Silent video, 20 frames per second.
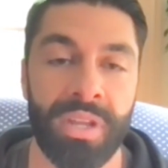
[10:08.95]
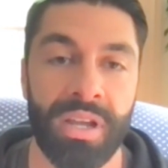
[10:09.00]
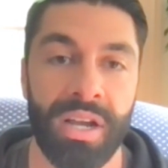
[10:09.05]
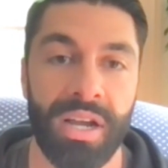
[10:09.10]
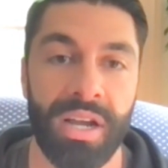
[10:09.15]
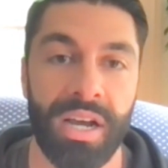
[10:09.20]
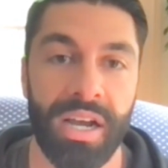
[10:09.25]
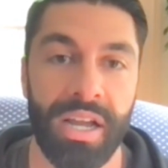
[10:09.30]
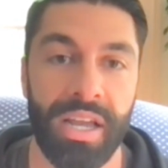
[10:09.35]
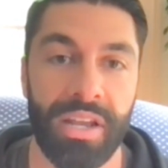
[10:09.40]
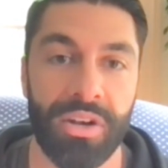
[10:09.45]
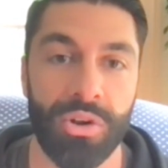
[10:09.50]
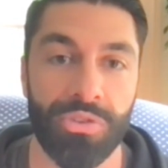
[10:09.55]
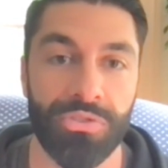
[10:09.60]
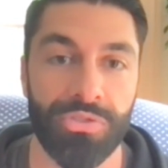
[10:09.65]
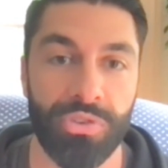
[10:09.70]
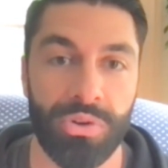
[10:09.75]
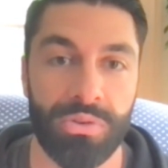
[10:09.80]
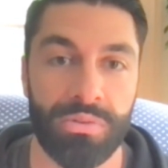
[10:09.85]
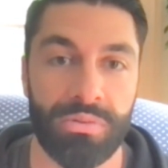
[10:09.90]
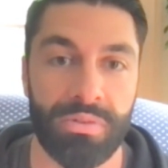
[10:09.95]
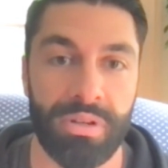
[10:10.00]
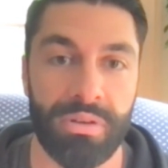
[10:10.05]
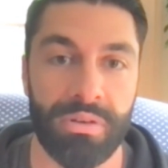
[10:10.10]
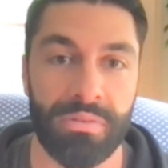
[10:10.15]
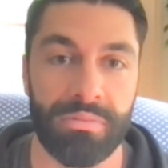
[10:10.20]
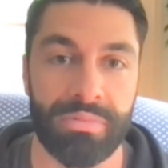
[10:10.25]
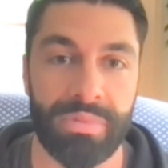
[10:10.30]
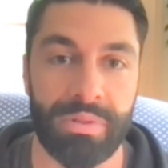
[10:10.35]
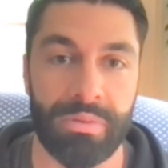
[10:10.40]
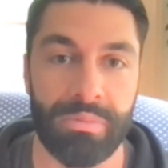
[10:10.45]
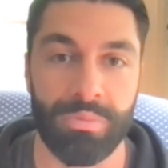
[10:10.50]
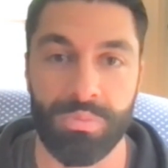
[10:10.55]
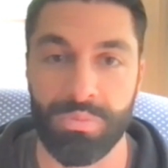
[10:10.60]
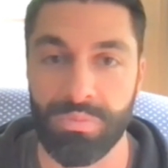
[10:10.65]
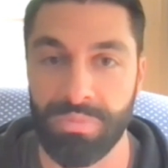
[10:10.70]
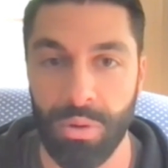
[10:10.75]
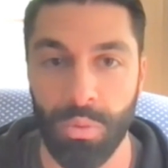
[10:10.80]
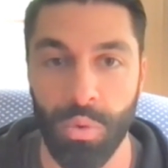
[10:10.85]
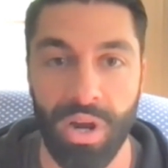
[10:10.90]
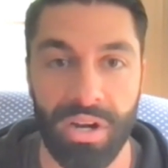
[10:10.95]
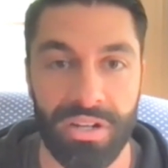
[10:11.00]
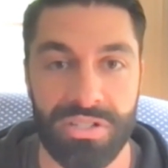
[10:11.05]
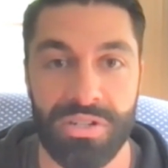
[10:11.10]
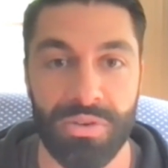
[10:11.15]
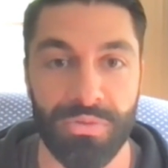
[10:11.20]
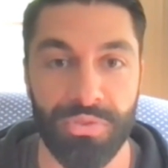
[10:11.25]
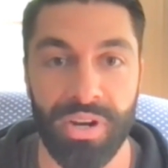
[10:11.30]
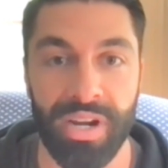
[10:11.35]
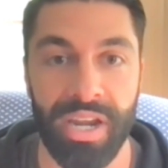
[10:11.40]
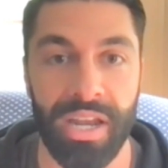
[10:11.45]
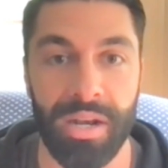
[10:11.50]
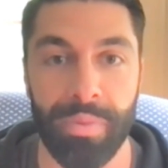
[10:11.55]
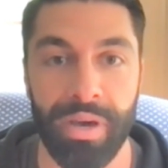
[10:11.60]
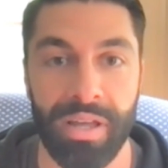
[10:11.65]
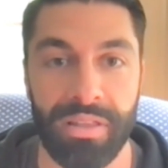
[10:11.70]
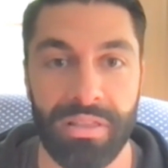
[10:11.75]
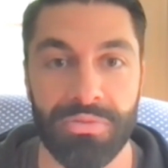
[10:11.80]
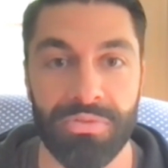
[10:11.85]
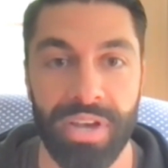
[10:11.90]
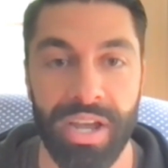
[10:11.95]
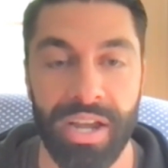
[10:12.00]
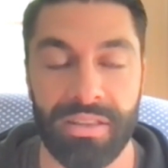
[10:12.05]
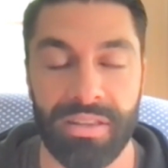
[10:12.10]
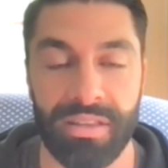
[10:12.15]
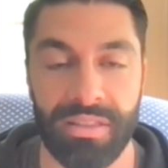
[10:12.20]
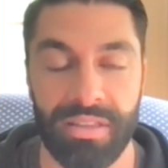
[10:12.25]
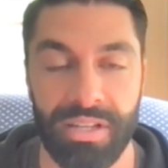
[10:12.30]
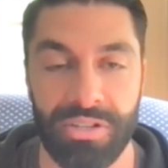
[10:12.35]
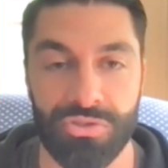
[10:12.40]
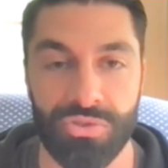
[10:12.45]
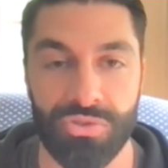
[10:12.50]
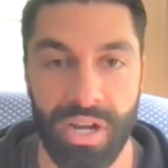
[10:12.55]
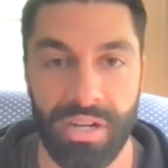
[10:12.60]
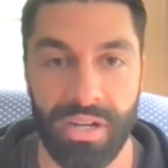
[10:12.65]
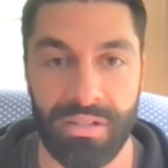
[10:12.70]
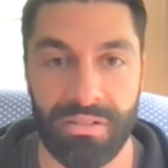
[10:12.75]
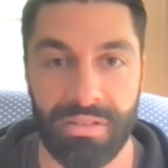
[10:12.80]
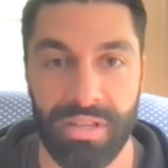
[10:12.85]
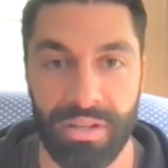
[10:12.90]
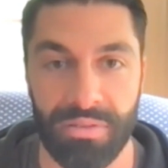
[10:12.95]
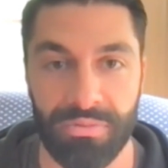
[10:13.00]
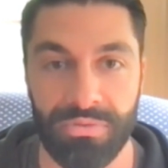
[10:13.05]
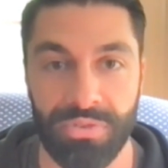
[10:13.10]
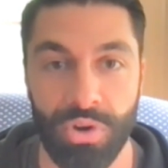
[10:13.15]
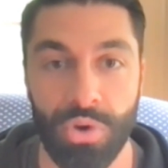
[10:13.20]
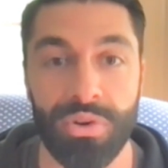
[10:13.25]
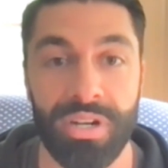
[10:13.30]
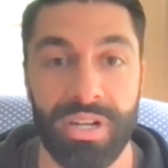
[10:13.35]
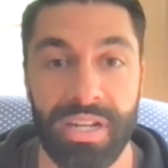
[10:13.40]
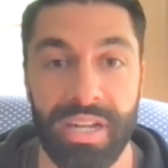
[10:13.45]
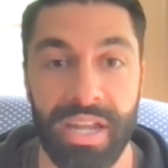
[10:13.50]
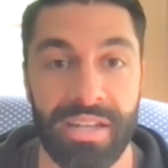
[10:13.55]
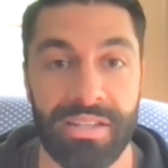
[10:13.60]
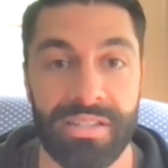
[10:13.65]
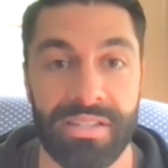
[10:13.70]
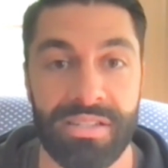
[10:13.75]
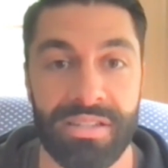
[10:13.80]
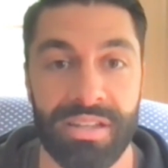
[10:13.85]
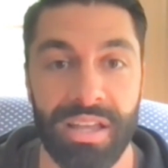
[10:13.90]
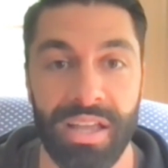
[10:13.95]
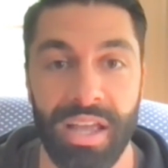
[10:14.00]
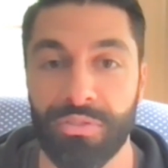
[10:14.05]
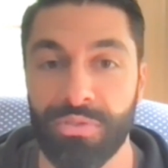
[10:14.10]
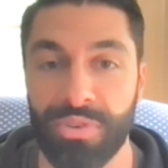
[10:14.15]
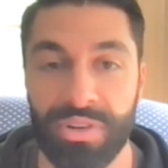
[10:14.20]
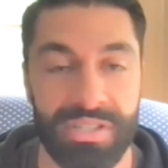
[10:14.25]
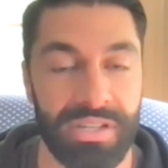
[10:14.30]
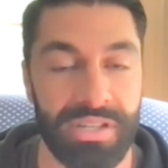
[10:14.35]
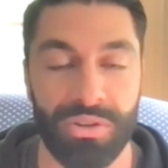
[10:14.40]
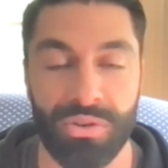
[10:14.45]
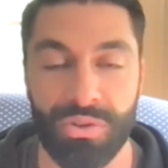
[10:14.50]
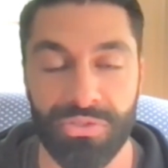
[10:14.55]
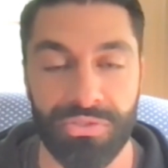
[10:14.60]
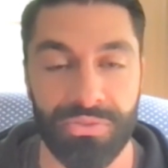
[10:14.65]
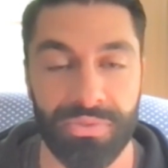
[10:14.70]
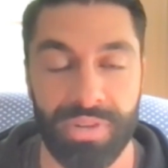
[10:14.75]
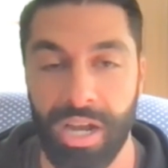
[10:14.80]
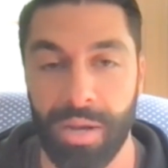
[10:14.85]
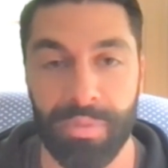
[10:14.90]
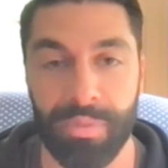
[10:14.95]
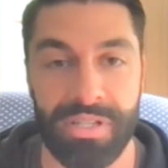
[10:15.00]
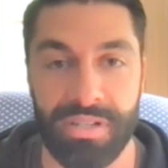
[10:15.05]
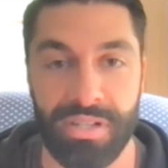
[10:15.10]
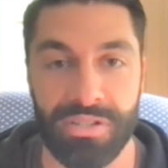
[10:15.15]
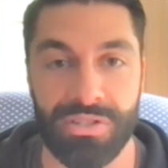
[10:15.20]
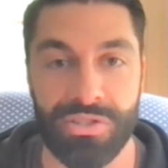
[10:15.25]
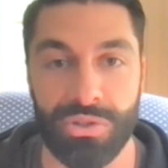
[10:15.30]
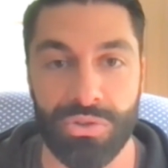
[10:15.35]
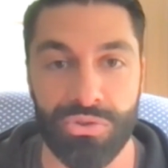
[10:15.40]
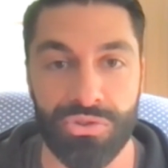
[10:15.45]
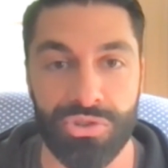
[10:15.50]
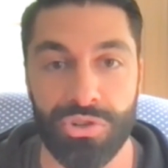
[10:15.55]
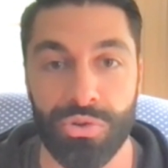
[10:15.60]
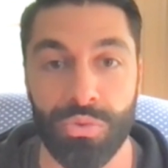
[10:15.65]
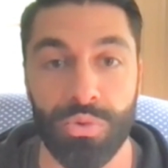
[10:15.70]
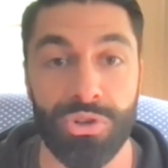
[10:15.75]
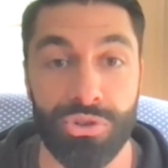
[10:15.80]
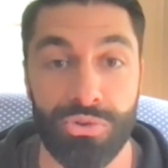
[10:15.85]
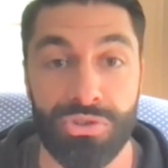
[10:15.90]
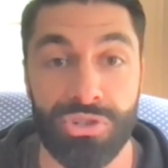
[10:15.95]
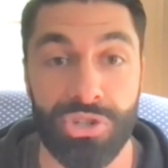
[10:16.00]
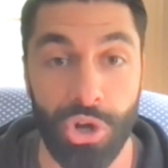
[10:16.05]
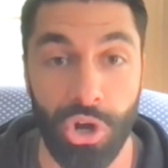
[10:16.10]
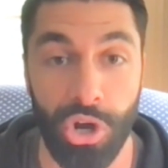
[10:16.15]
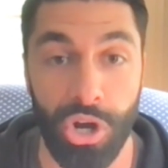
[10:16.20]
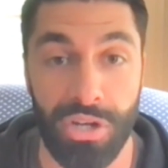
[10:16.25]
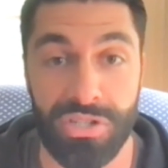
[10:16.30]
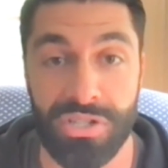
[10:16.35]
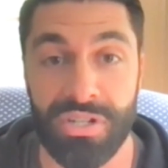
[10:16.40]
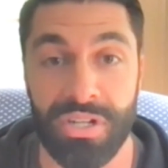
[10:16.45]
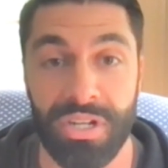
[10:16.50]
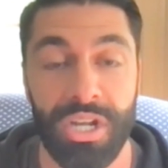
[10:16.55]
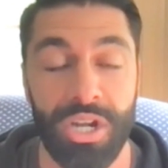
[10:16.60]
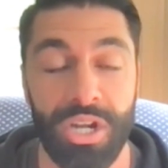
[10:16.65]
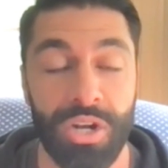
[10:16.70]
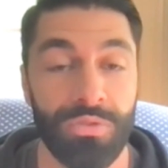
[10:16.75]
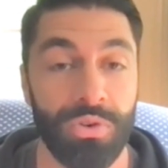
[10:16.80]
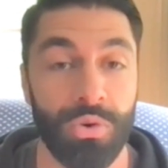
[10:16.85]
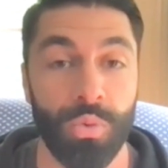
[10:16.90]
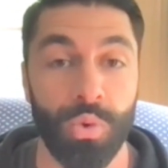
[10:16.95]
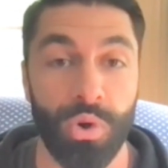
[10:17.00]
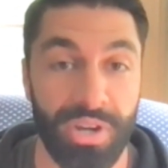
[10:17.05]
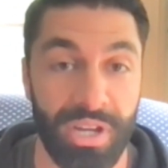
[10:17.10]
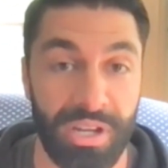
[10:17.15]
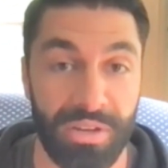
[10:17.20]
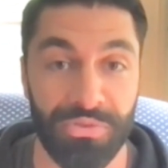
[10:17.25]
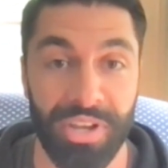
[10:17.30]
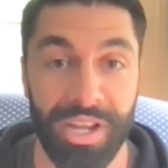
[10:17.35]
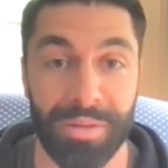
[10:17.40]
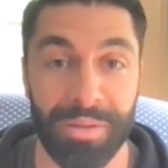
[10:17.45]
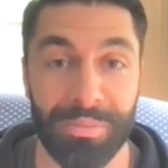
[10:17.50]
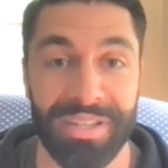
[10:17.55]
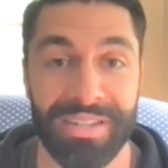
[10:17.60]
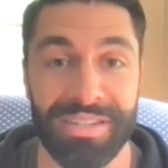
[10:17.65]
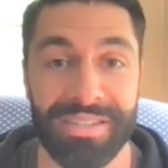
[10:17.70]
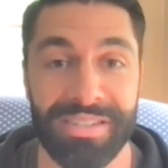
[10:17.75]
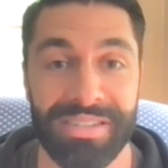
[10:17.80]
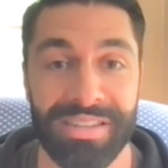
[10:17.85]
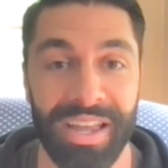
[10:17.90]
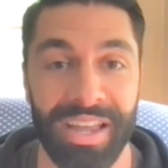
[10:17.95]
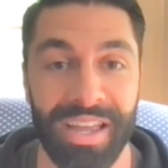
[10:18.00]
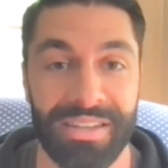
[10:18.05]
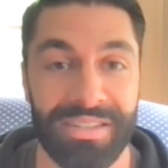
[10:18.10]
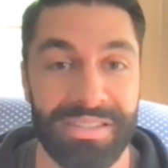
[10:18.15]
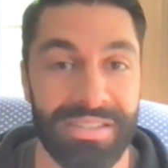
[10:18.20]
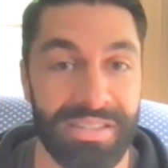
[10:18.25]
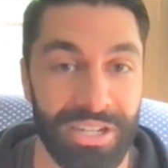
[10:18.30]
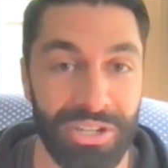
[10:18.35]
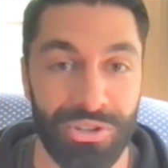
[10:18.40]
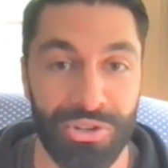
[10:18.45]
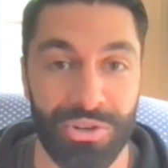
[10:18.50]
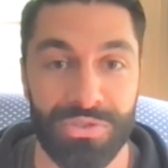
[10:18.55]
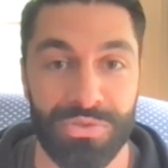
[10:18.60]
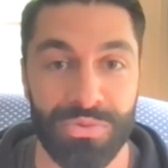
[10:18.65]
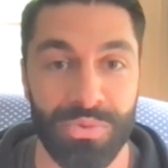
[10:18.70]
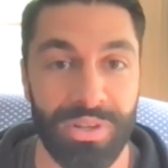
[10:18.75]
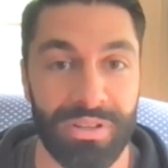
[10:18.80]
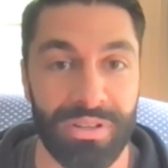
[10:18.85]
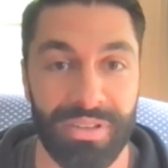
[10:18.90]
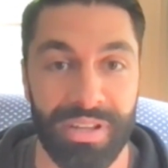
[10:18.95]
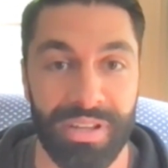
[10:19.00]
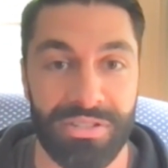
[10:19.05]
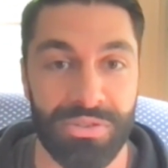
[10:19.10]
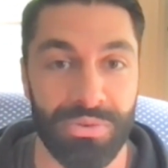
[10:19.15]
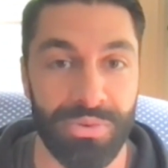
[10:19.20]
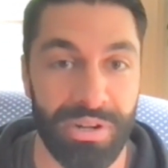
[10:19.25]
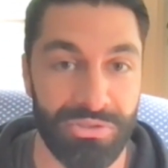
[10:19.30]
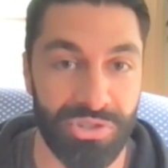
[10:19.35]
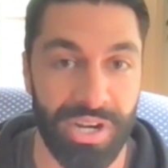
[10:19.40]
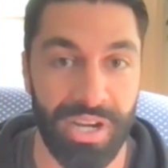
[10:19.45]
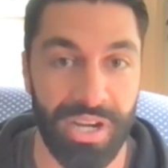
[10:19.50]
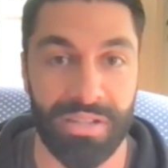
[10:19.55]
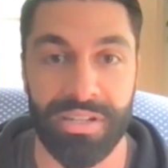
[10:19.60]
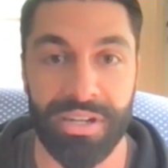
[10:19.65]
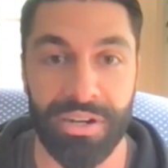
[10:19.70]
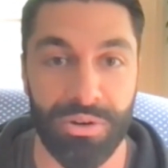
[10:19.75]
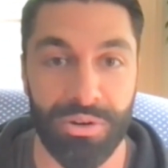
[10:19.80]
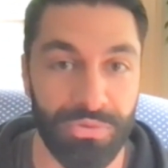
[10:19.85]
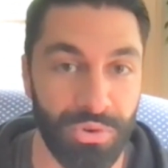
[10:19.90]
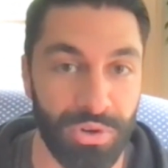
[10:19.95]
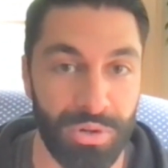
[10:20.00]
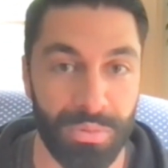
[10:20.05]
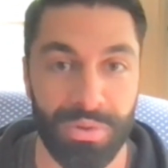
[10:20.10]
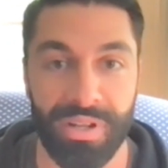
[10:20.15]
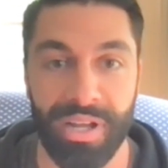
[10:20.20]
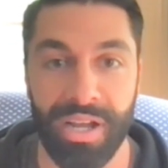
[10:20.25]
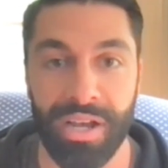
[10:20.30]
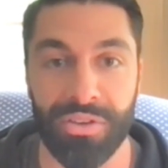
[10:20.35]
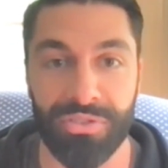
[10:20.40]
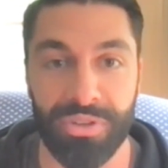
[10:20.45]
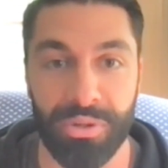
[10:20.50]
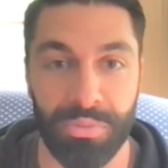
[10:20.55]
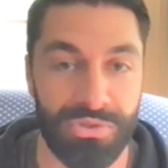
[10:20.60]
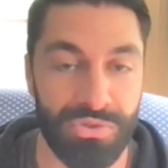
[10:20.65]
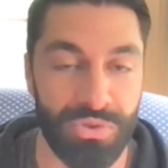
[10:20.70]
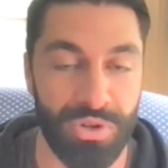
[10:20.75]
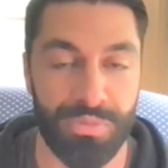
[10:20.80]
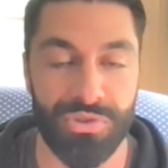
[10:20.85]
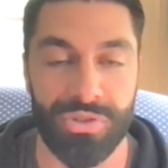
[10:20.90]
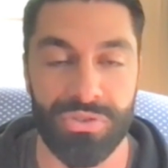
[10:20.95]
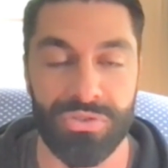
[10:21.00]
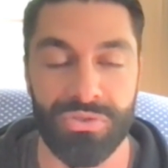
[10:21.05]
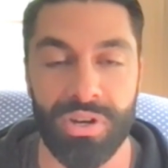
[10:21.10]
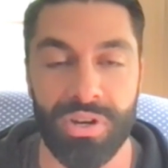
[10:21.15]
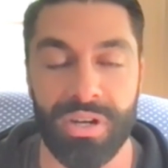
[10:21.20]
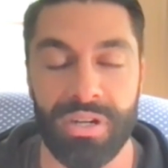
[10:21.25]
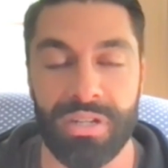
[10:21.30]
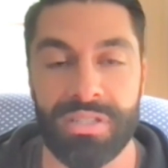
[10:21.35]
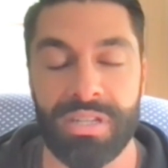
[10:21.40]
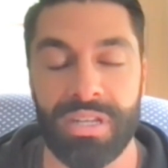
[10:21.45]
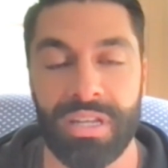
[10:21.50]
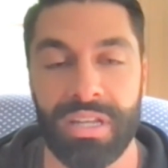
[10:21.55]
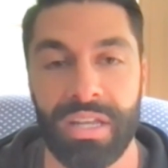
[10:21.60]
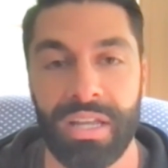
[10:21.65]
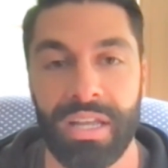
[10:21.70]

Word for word: Uh, and also, uh, they want us to forget about the fact that they tried, they voted against every single common sense solution to reduce costs for working families and seniors, whether that's around childcare, affordable housing, prescription drugs